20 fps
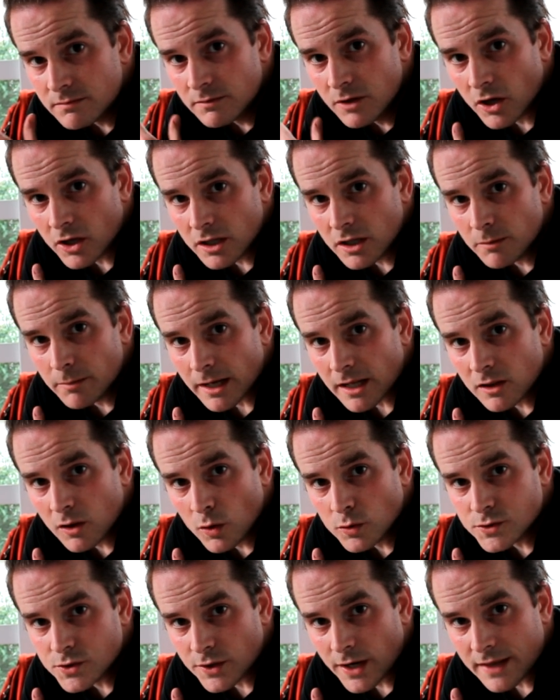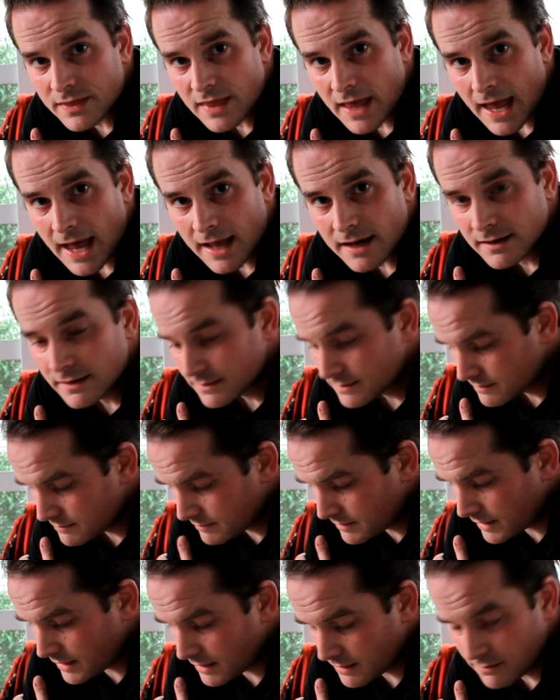look a little bit closer at that,
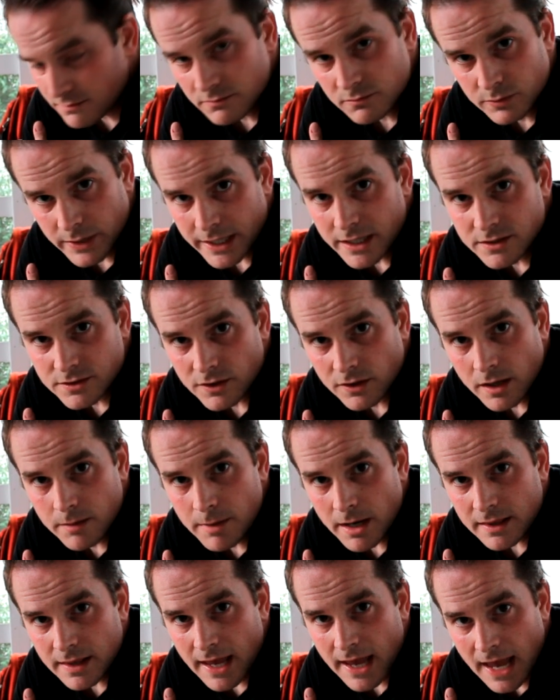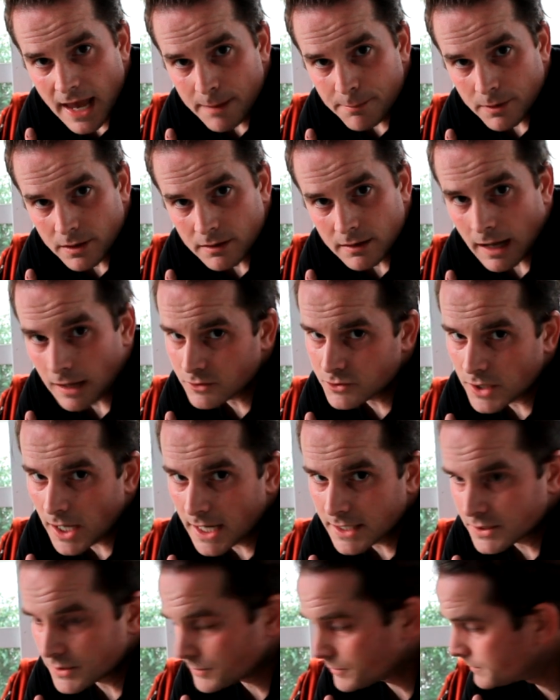then we can certainly make that happen. I'll
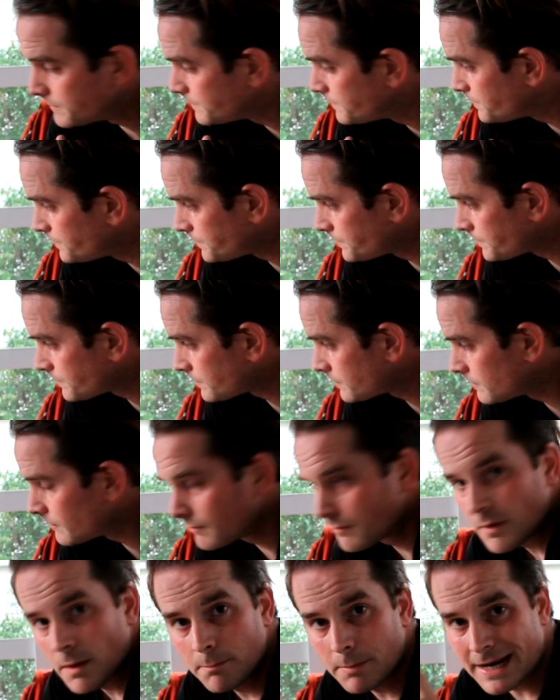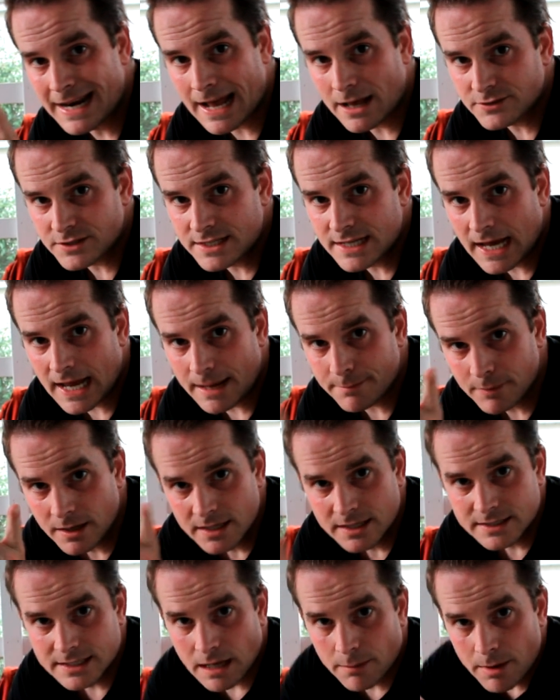try to. But now's the time.
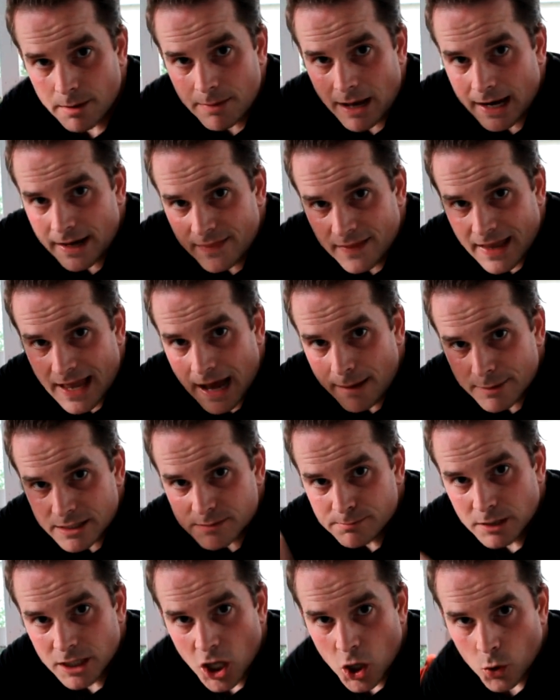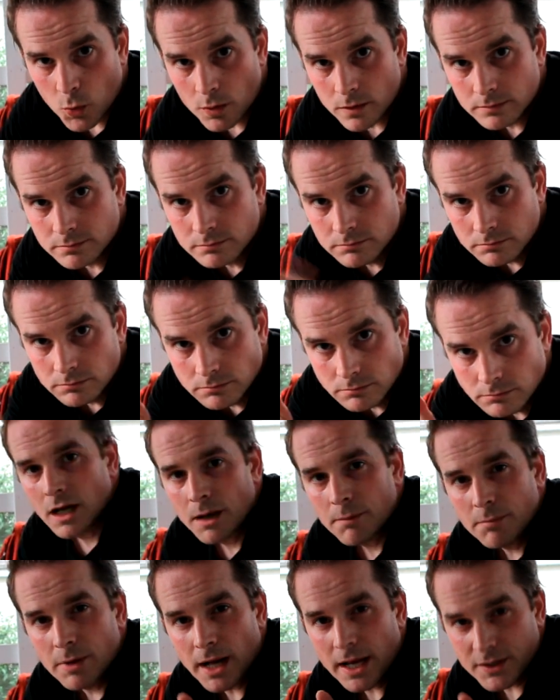Tell me about it in the comments below.
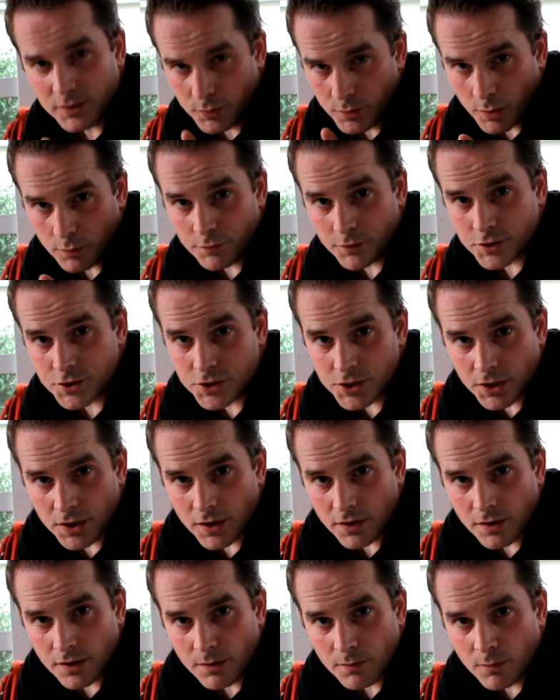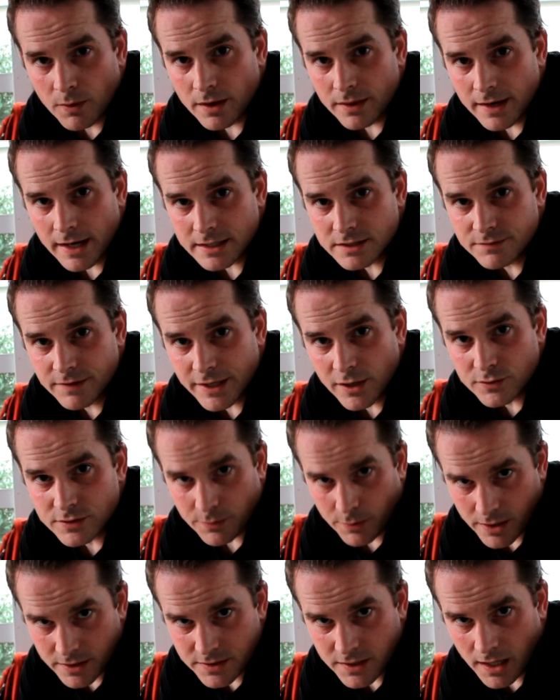But I do know for sure one of the next videos I
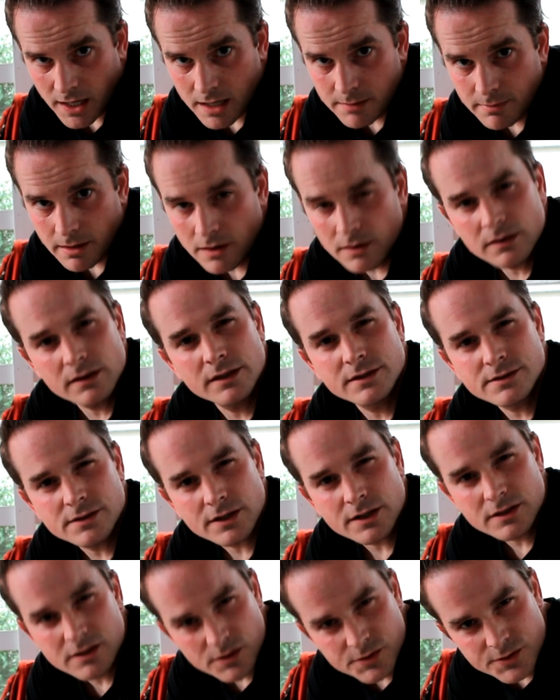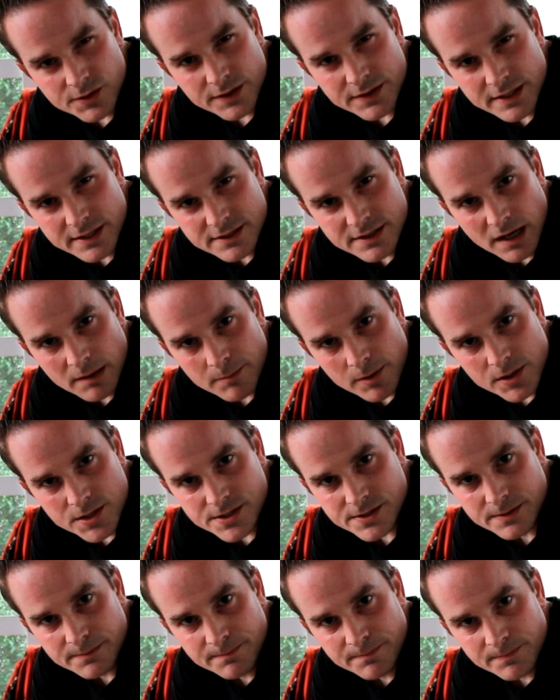want to talk about is look closer at these
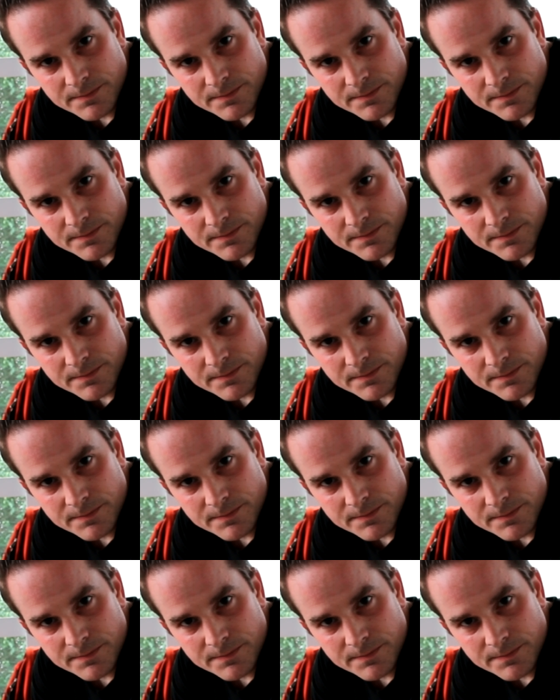numbers